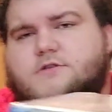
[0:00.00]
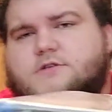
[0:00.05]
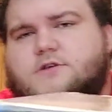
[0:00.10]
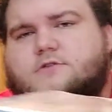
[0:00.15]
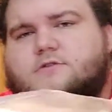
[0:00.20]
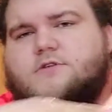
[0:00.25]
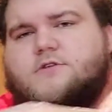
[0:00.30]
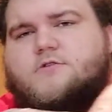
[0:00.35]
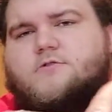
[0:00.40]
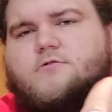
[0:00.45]
So
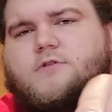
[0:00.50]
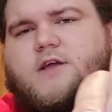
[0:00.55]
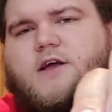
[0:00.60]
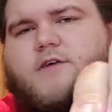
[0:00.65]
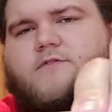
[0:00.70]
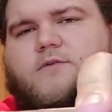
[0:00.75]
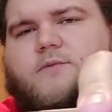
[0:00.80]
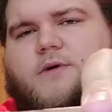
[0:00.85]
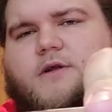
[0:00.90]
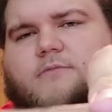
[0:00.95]
it's cool to
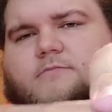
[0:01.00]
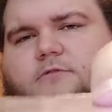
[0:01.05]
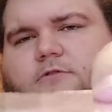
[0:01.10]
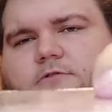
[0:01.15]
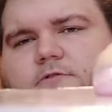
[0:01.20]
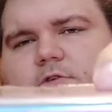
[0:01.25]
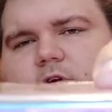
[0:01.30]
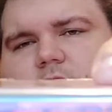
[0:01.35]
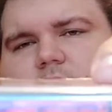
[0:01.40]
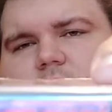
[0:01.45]
have them on
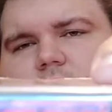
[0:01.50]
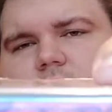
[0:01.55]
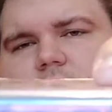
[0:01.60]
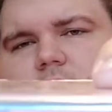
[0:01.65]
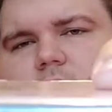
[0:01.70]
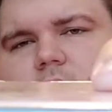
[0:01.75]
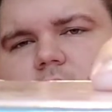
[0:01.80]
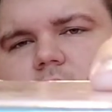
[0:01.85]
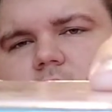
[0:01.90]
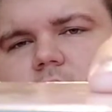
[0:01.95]
Blu-ray,
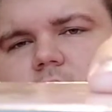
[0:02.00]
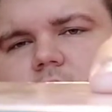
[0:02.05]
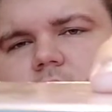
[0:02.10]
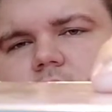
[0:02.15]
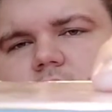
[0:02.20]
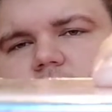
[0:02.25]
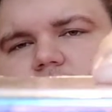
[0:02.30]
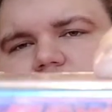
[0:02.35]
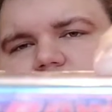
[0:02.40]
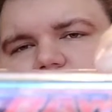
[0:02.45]

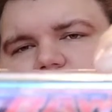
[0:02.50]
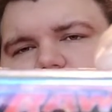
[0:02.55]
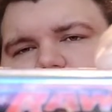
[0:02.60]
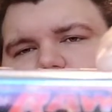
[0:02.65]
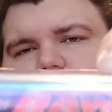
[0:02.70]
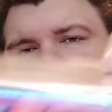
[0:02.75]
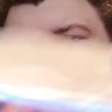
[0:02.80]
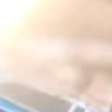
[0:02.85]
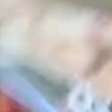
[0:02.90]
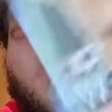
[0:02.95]
especially
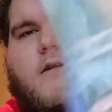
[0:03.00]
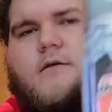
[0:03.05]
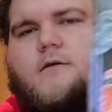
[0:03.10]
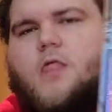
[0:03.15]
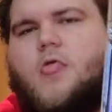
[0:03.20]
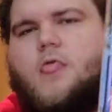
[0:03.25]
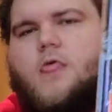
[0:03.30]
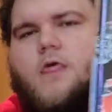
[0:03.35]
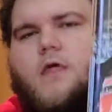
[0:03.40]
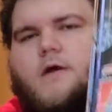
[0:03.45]
bland,
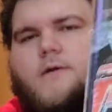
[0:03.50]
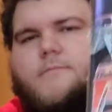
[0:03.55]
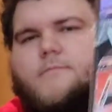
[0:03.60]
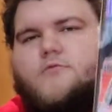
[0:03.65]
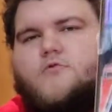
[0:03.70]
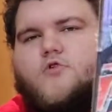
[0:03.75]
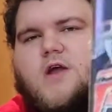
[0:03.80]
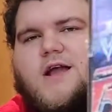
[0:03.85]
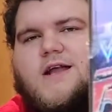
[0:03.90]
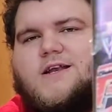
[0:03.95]
ugh,
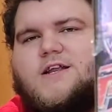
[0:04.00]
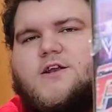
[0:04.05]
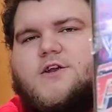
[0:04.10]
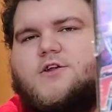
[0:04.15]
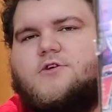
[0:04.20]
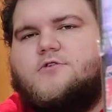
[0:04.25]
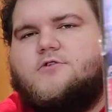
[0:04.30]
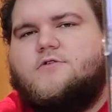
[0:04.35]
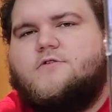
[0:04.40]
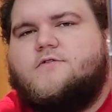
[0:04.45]
brand
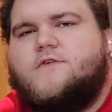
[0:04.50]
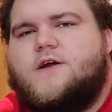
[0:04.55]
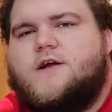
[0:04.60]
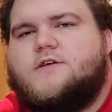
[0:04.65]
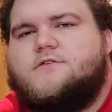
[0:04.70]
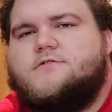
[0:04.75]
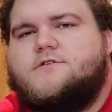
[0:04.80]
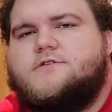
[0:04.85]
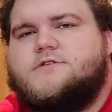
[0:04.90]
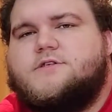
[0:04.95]
new
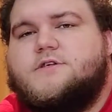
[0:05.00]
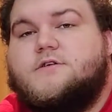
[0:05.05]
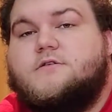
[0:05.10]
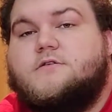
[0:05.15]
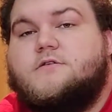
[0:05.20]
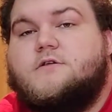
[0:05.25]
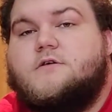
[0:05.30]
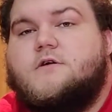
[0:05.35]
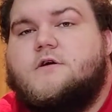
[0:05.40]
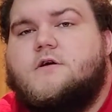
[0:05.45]
factory sealed.